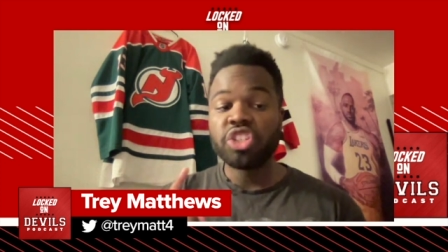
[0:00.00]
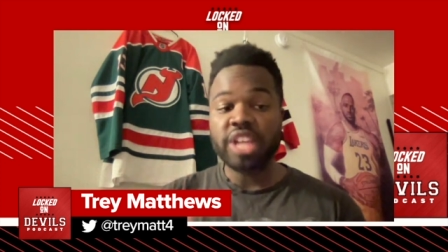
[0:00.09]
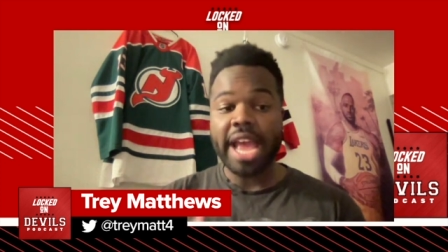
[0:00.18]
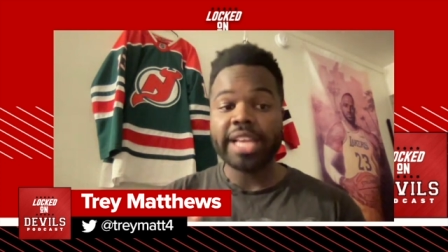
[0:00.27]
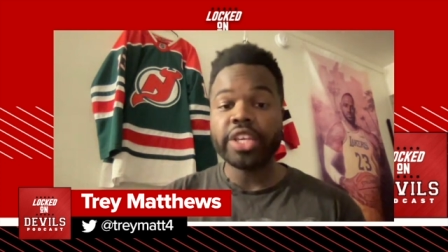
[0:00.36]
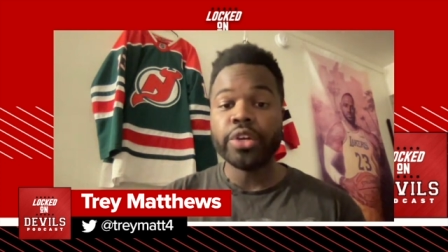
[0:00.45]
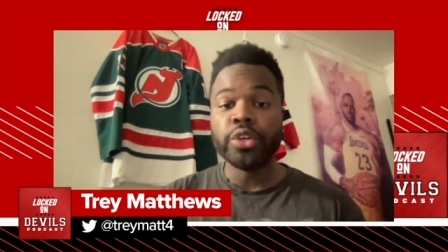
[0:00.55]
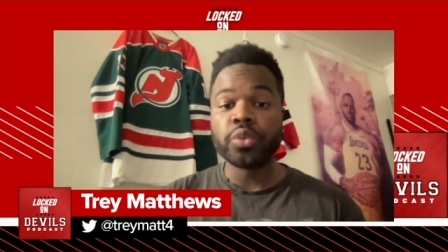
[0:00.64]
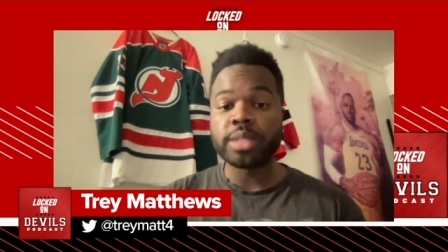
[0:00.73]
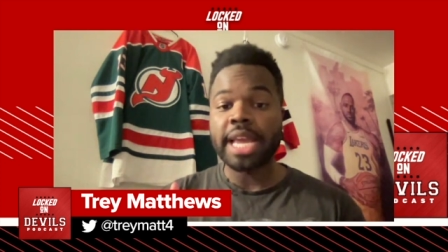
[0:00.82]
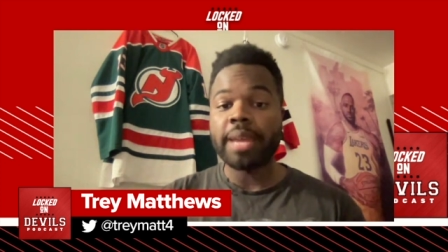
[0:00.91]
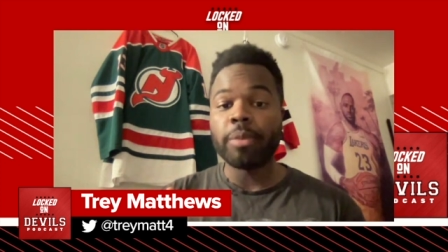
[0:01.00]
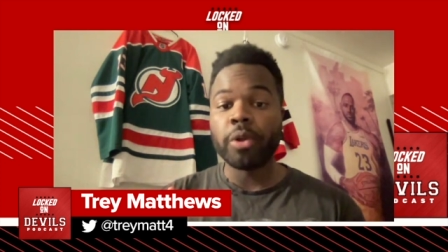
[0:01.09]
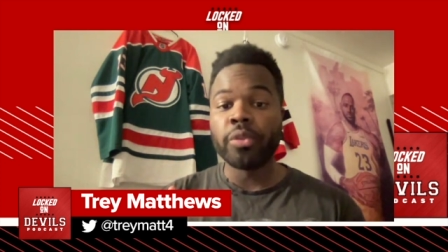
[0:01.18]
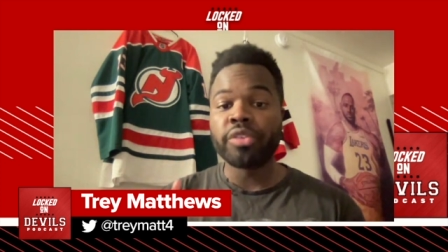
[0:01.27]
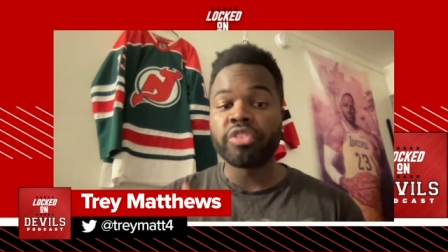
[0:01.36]
Jack Hughes was
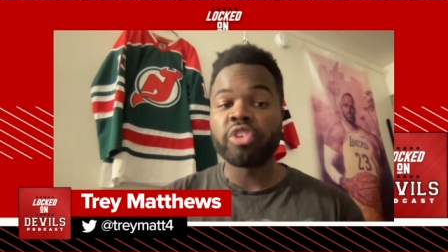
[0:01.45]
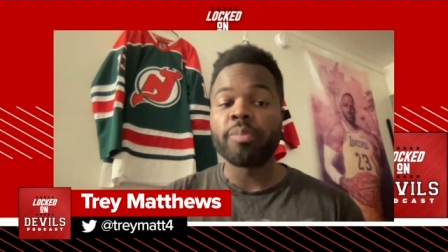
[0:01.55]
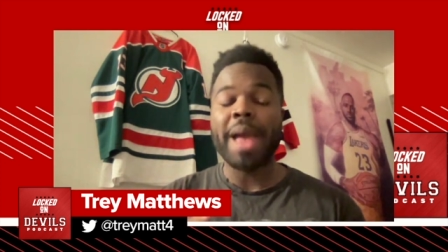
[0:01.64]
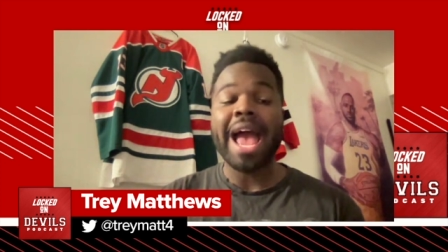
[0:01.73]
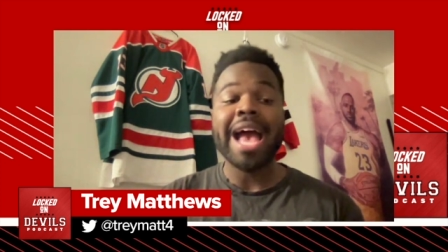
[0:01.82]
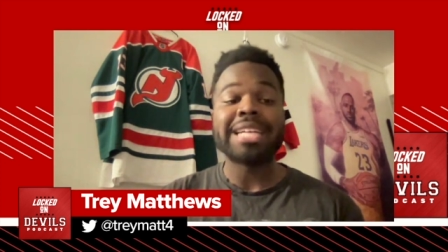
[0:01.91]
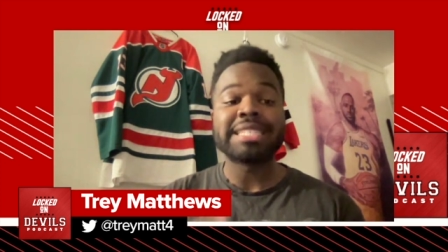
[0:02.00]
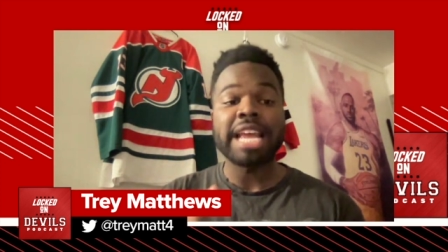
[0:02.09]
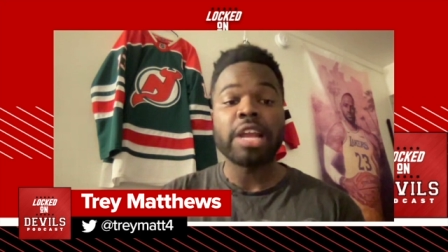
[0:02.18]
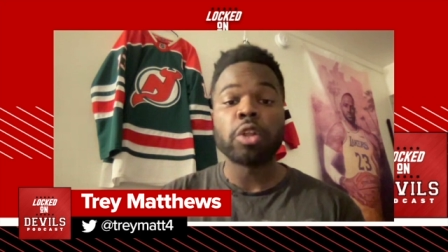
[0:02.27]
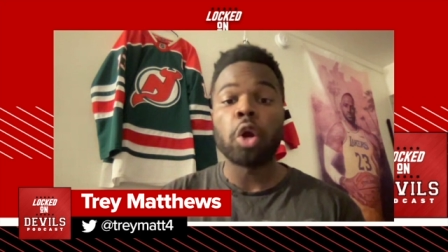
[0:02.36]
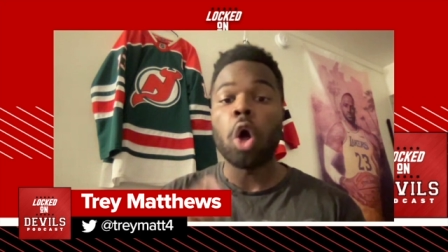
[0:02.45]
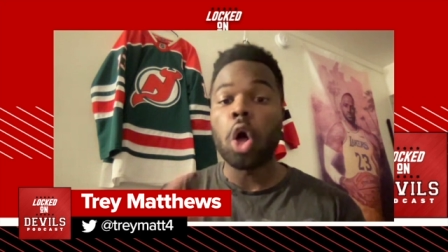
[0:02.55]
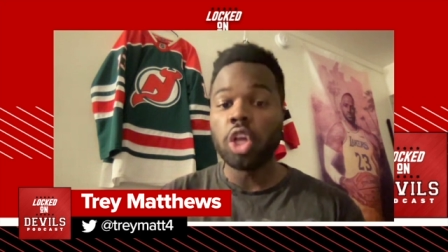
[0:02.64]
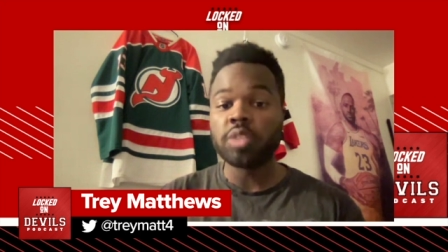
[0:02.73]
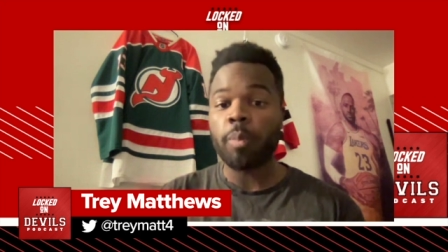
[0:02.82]
able to surpass Taylor
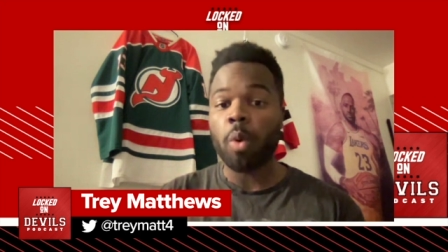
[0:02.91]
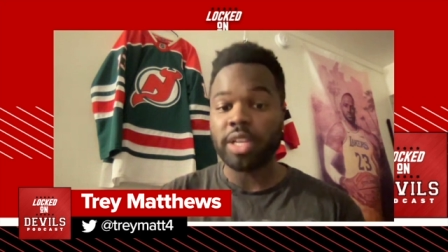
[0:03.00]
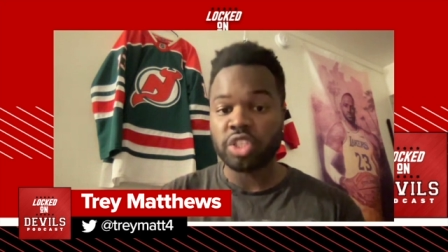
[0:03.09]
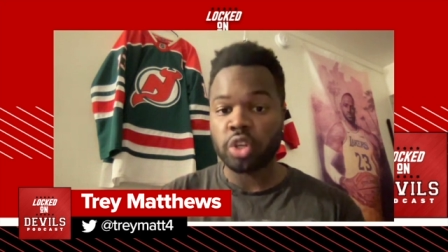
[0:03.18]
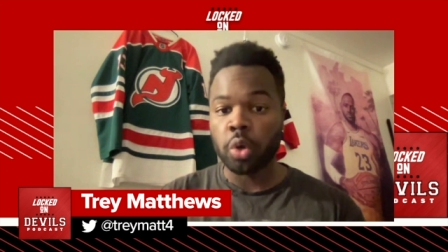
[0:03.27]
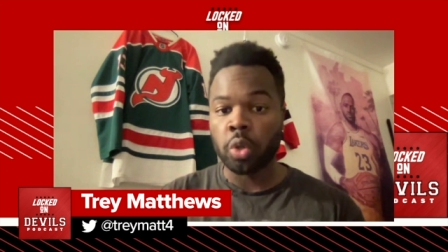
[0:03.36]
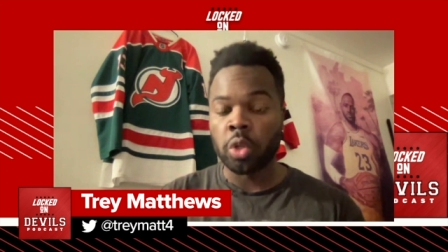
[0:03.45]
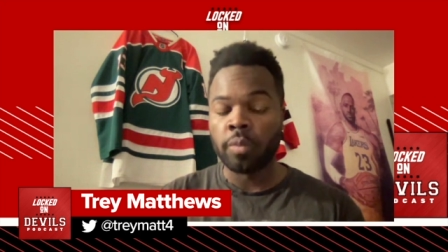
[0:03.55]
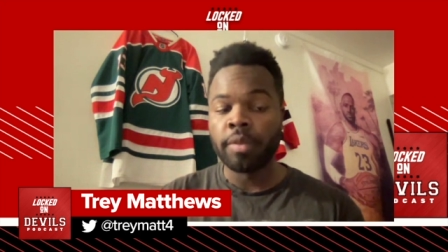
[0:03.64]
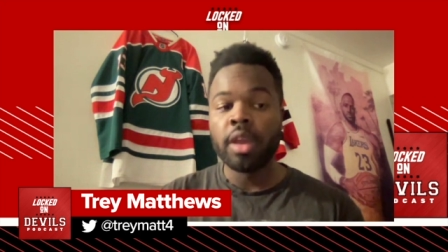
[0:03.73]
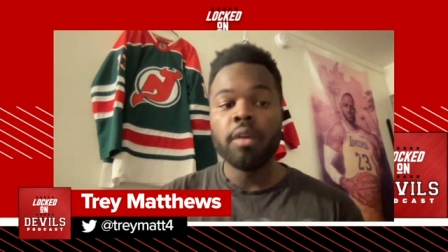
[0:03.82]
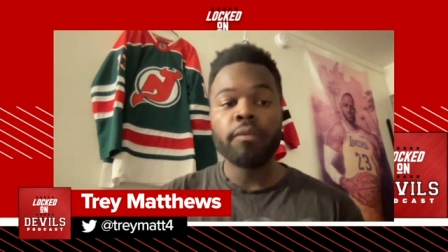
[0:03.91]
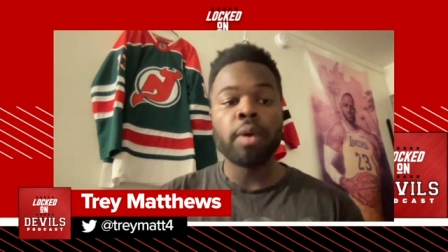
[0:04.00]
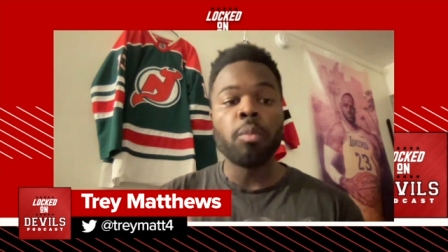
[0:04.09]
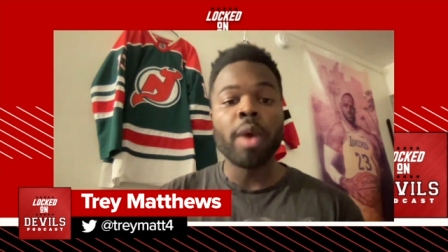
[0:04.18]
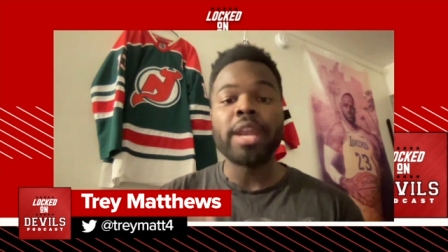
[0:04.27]
Hall's points total
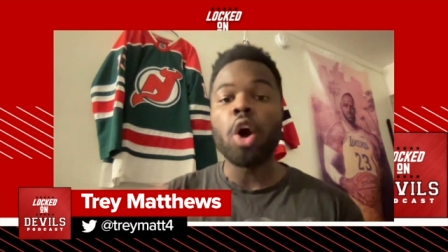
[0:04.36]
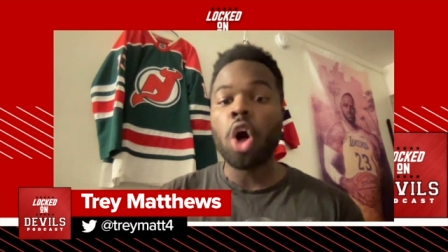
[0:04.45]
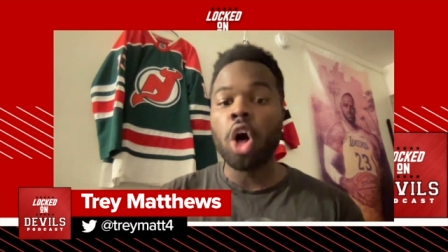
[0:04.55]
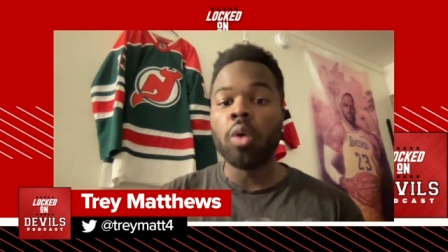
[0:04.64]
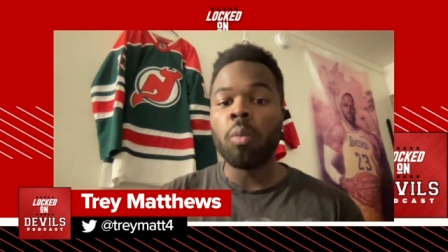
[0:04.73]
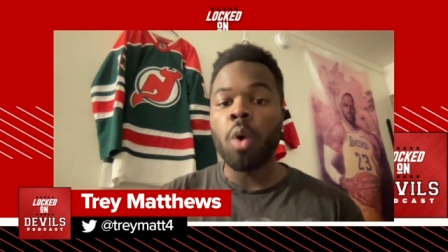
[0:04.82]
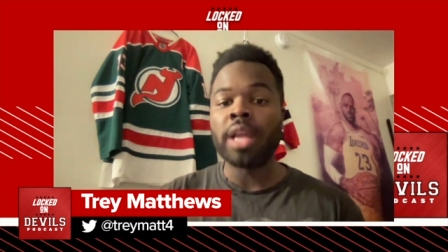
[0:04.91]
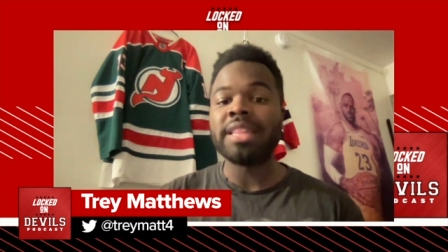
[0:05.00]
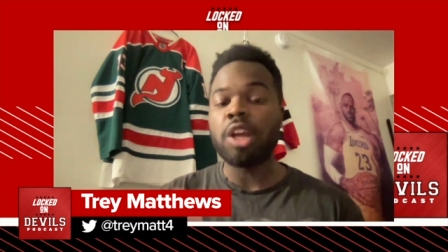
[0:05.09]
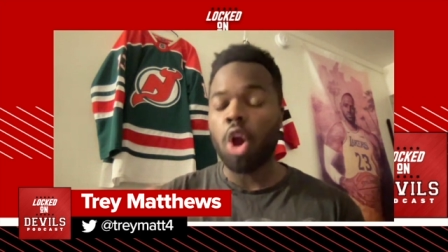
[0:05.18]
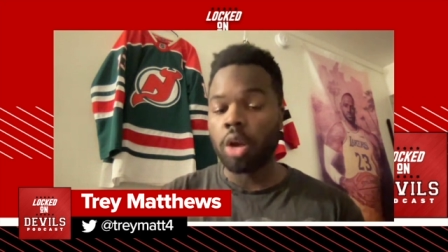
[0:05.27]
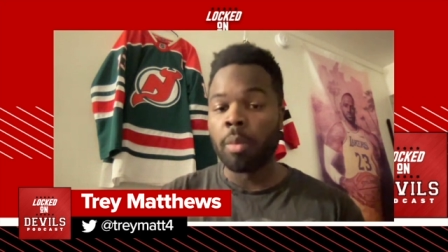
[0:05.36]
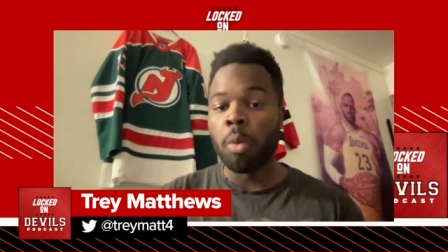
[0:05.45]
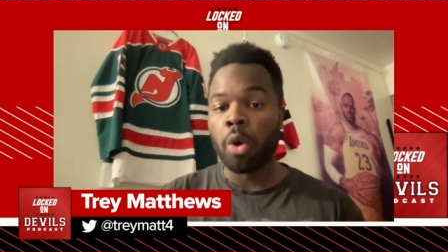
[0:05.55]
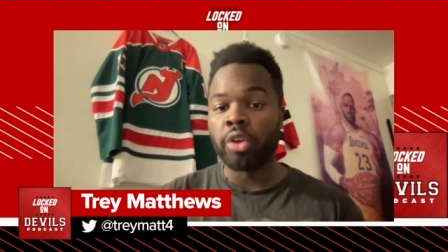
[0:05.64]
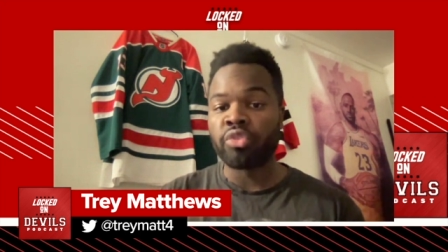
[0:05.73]
from when Hall won the Hart
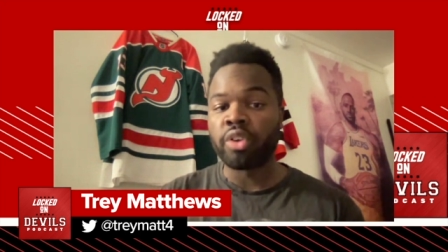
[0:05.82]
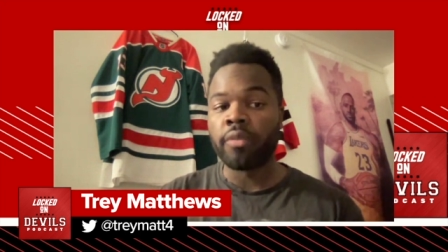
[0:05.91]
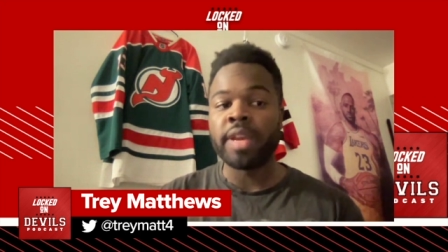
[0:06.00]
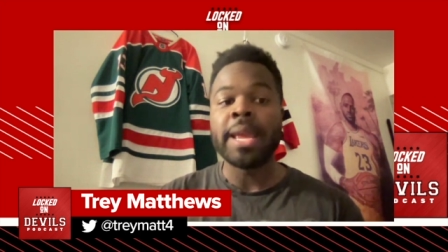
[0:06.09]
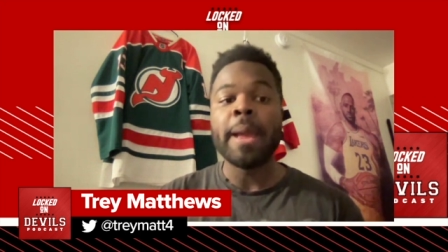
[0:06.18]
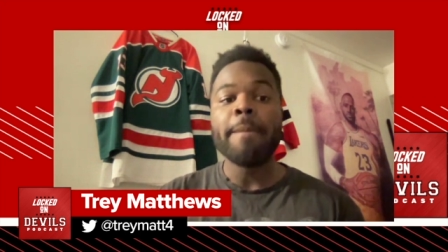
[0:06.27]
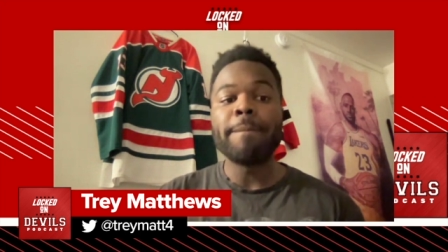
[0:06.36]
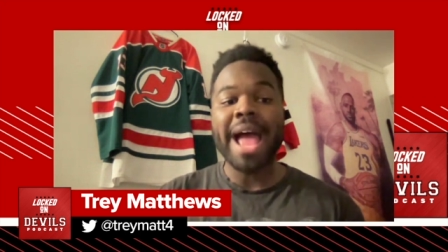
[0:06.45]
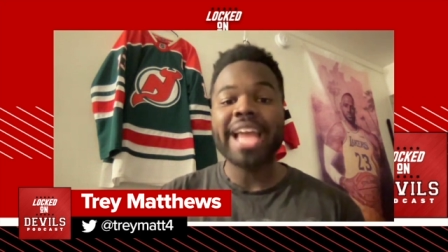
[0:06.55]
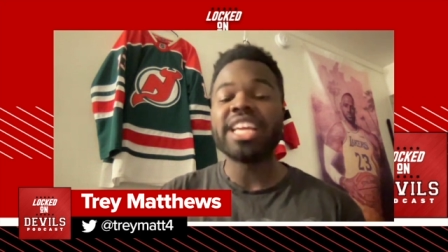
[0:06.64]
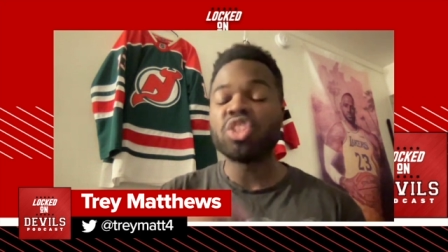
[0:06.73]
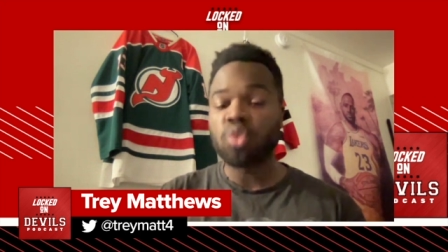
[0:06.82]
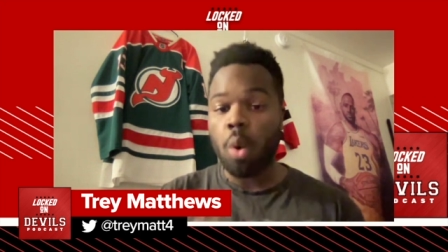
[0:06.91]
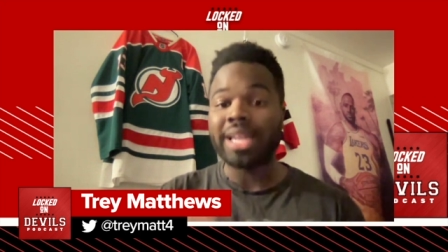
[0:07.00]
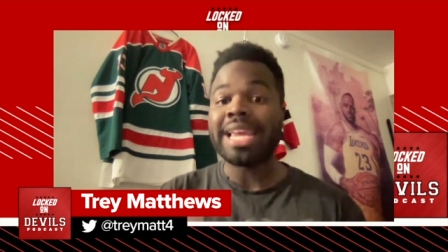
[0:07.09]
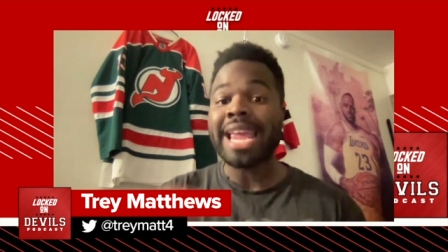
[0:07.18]
Memorial Trophy back in
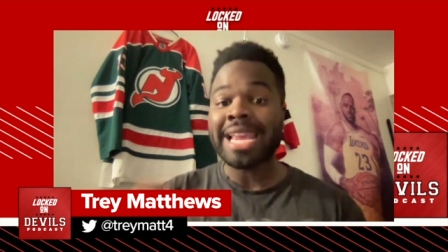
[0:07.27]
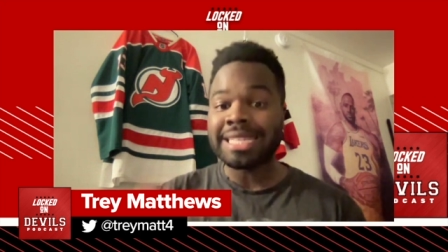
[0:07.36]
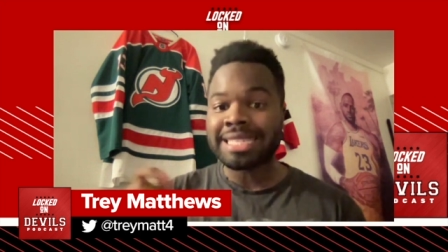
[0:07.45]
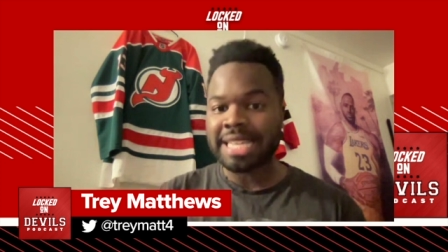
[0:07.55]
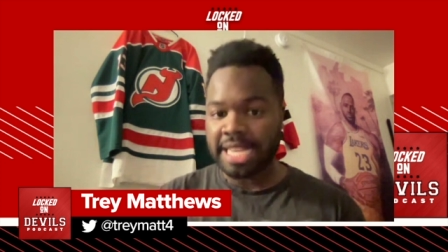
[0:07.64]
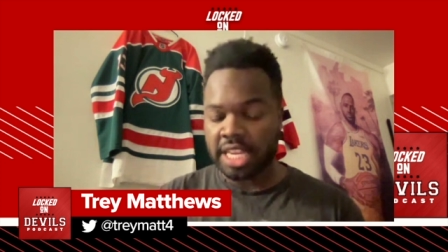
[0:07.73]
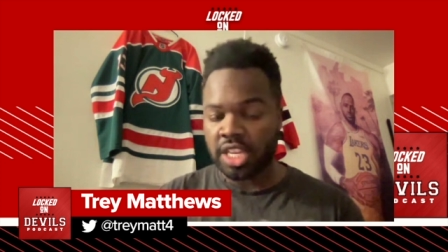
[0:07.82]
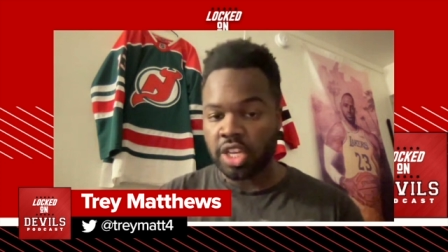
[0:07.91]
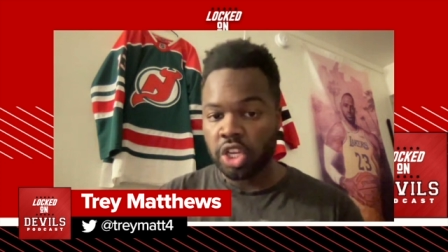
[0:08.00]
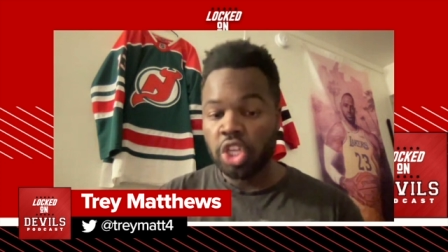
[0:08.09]
twenty eighteen.